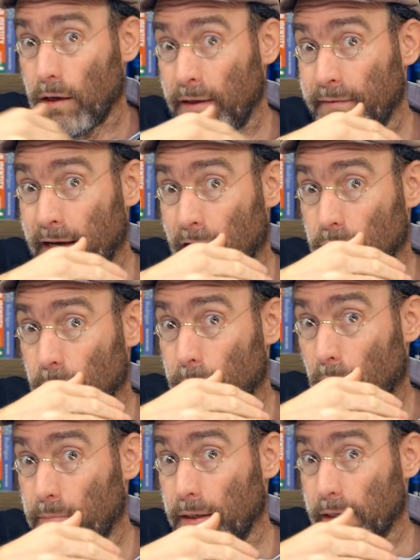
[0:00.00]
in that
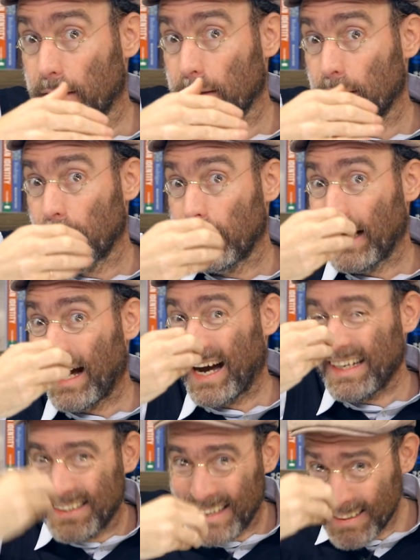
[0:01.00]
public
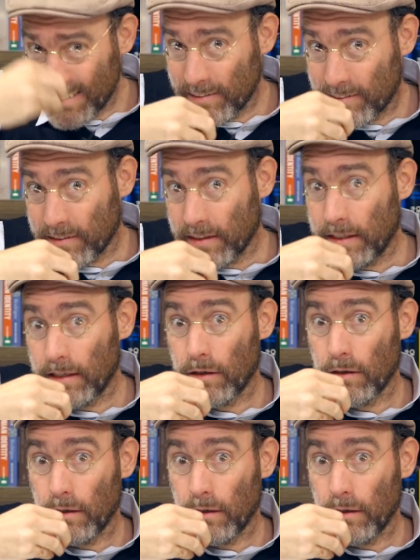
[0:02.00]
identity